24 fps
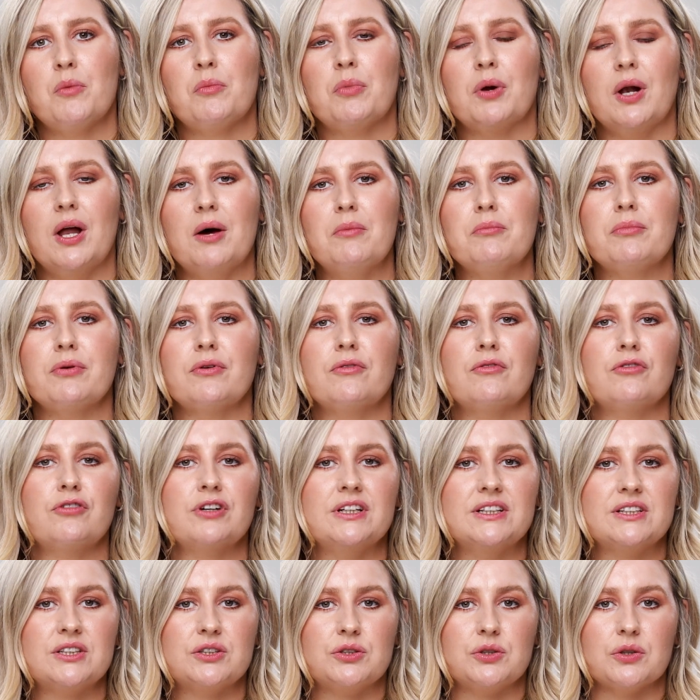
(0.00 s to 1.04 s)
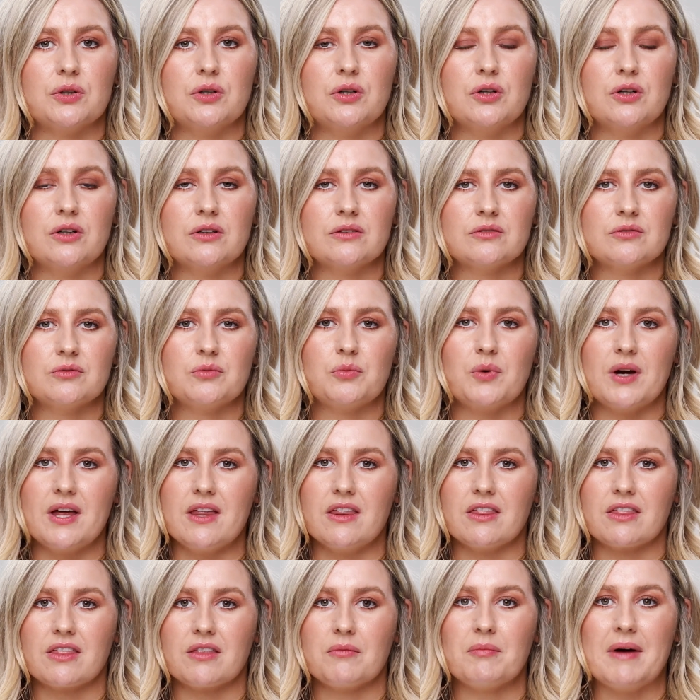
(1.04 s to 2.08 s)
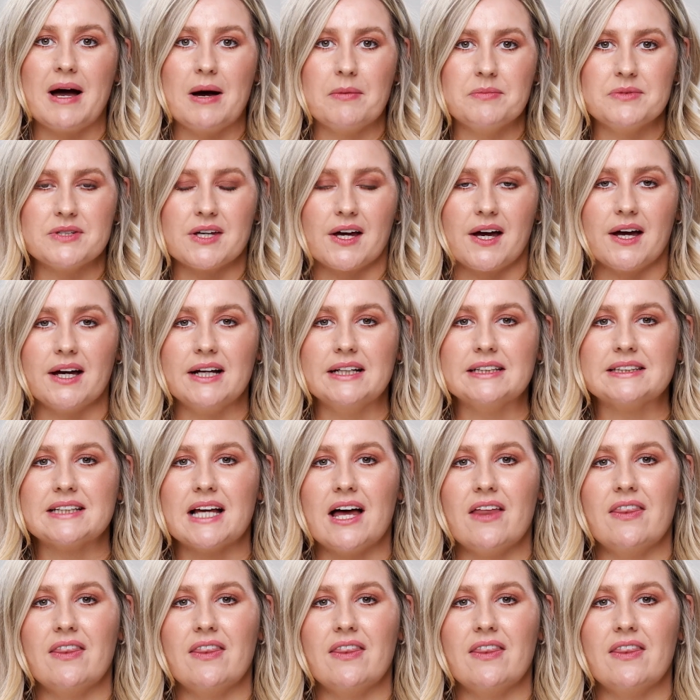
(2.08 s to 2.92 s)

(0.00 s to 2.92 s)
plump and restore with peptides,